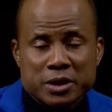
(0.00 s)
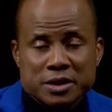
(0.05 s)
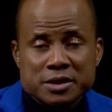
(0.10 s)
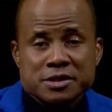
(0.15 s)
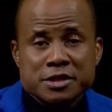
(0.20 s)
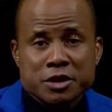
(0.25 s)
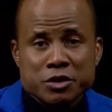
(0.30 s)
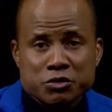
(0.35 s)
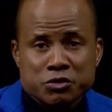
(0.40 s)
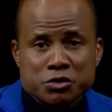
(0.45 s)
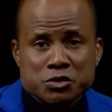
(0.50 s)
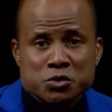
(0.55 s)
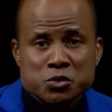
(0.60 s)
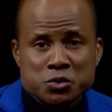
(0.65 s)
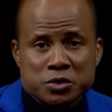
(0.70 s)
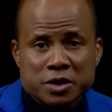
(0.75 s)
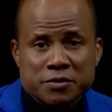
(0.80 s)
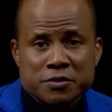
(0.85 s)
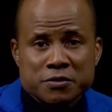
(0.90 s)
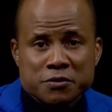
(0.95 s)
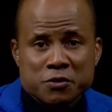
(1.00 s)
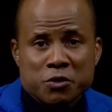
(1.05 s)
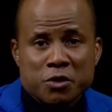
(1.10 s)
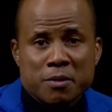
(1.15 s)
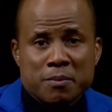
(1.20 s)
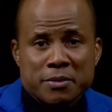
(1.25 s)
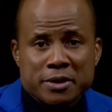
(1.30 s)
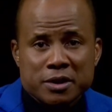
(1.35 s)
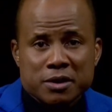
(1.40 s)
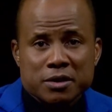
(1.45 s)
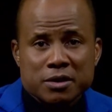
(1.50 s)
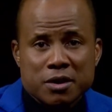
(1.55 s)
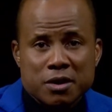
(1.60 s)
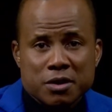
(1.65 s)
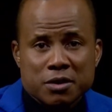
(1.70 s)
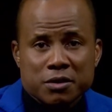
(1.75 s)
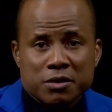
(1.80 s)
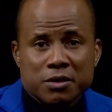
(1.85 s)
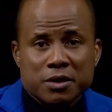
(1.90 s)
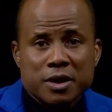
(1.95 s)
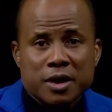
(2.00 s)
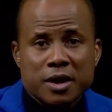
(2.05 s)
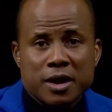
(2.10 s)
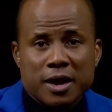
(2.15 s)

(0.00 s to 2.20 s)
the secondary school level, for a bit longer,